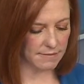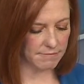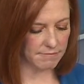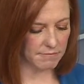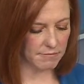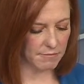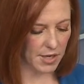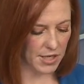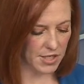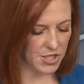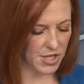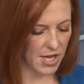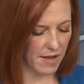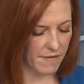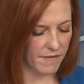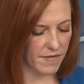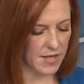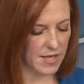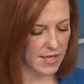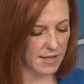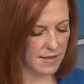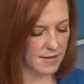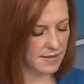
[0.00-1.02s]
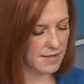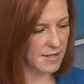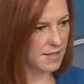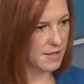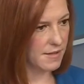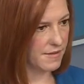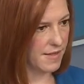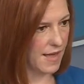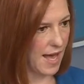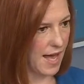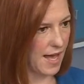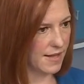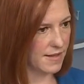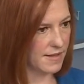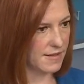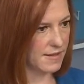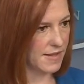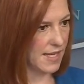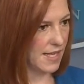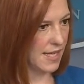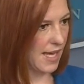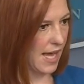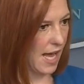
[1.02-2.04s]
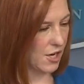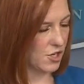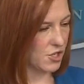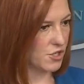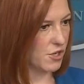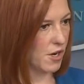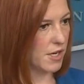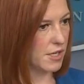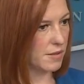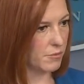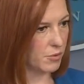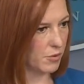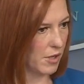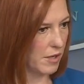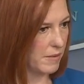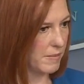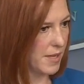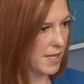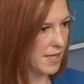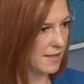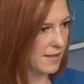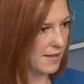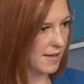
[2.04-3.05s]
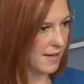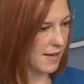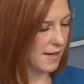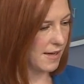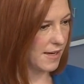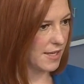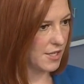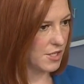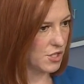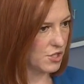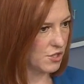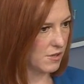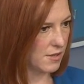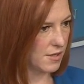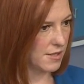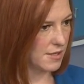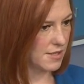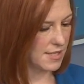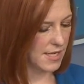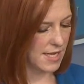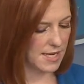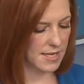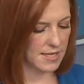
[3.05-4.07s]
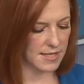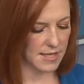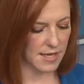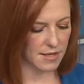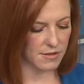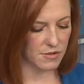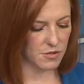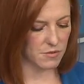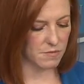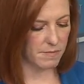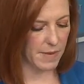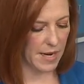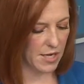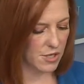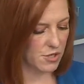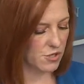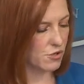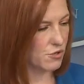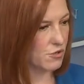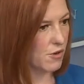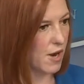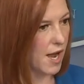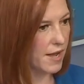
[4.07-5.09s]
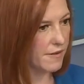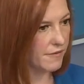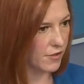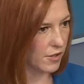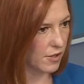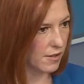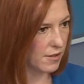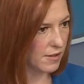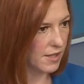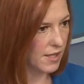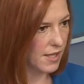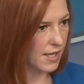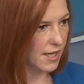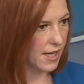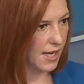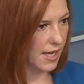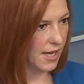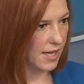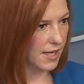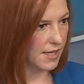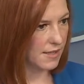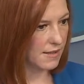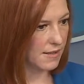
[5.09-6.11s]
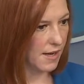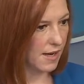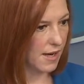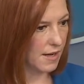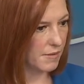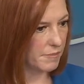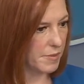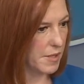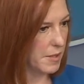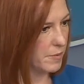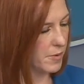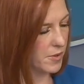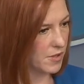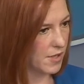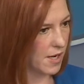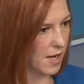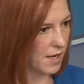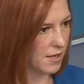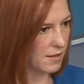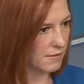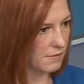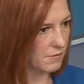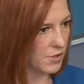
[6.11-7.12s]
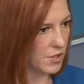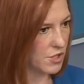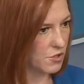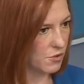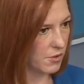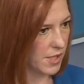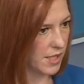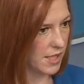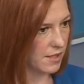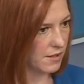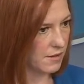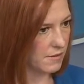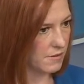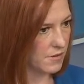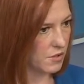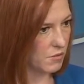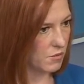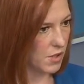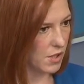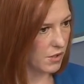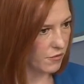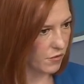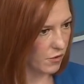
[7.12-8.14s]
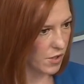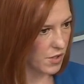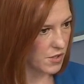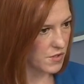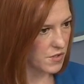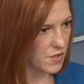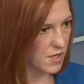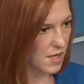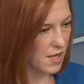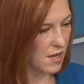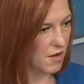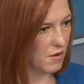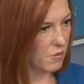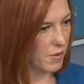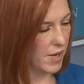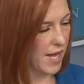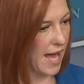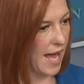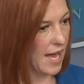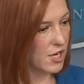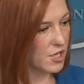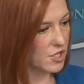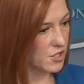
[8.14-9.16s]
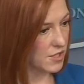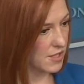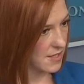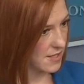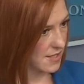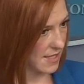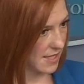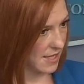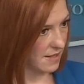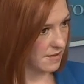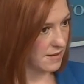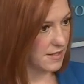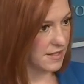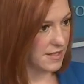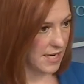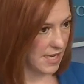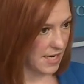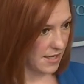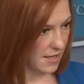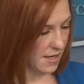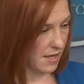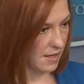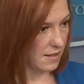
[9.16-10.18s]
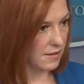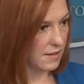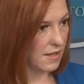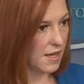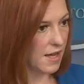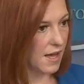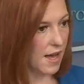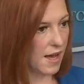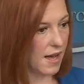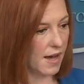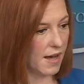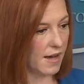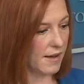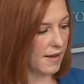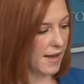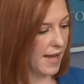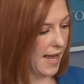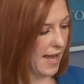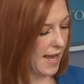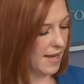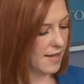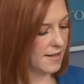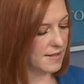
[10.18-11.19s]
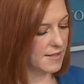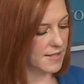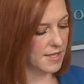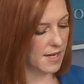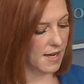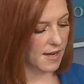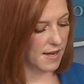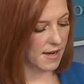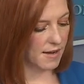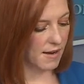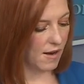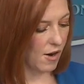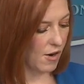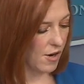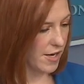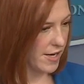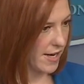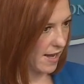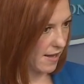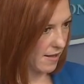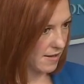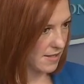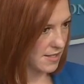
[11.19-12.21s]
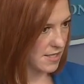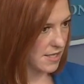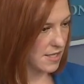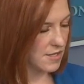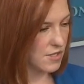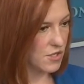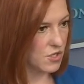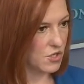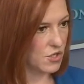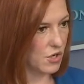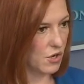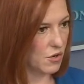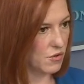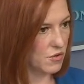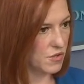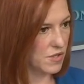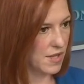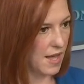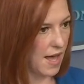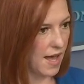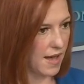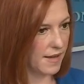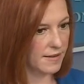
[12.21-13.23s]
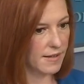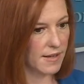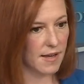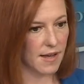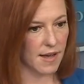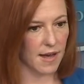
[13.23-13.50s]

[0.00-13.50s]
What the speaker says: much evidence that the extra unemployment insurance is a major driver in people not rejoining the workforce. We actually see the data, and our analysis shows that